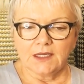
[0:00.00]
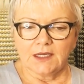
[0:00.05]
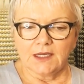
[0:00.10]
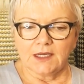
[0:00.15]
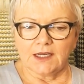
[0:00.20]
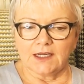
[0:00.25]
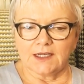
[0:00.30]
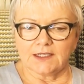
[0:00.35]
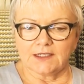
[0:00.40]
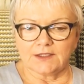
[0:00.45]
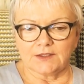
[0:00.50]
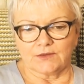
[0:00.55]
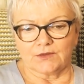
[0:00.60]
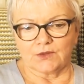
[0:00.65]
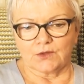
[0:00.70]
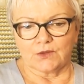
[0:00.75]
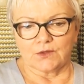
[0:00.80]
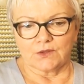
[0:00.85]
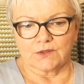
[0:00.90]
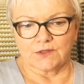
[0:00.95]
And of
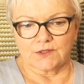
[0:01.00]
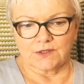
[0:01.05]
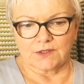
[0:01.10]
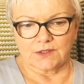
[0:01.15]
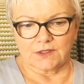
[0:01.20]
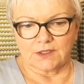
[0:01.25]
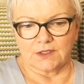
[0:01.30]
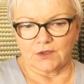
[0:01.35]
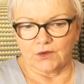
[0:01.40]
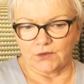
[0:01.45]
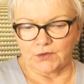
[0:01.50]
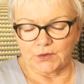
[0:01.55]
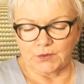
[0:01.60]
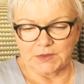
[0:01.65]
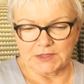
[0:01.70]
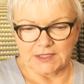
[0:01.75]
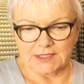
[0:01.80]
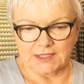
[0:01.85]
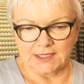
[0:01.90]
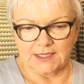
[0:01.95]
course, if it
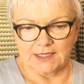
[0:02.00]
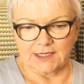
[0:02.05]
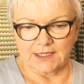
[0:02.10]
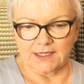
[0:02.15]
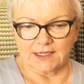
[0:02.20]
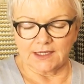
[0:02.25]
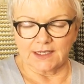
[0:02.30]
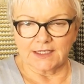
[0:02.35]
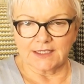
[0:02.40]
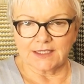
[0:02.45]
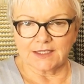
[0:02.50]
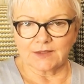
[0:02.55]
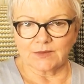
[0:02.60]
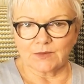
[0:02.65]
was a clear night,